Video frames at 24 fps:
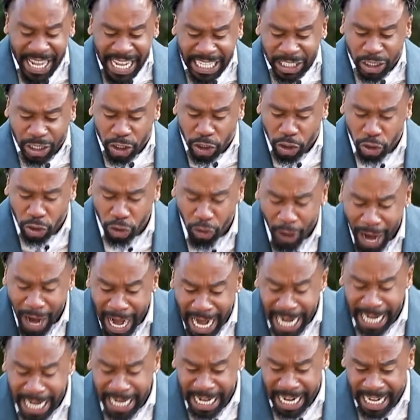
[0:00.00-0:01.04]
that
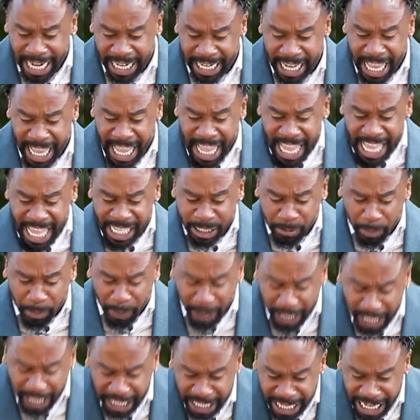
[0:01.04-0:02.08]
things we thought
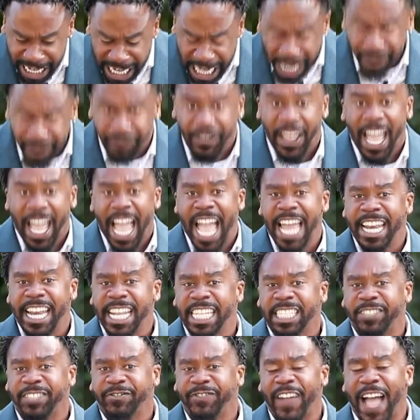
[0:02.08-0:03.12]
were right
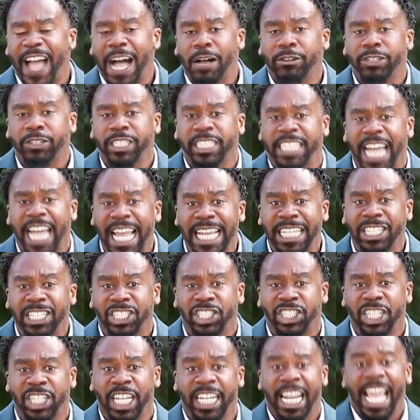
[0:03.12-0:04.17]
are actually
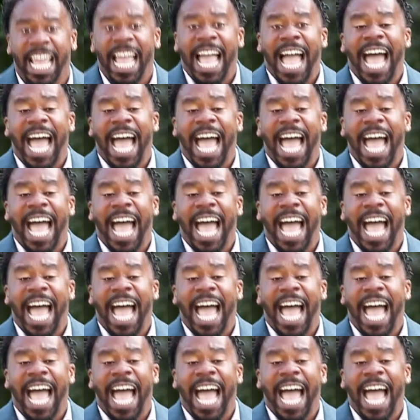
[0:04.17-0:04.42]
wrong.